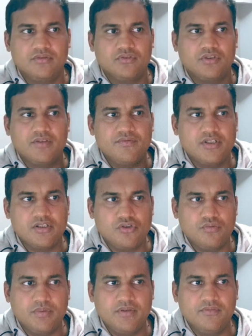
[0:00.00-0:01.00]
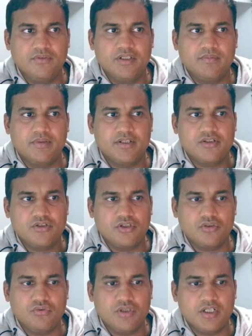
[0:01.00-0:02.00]
So I've just opened
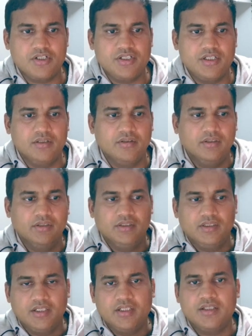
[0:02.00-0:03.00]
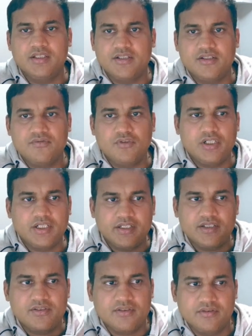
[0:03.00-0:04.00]
wordpress.org, and this is what
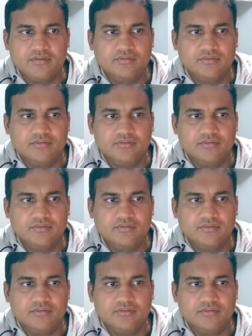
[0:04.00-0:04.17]
it is.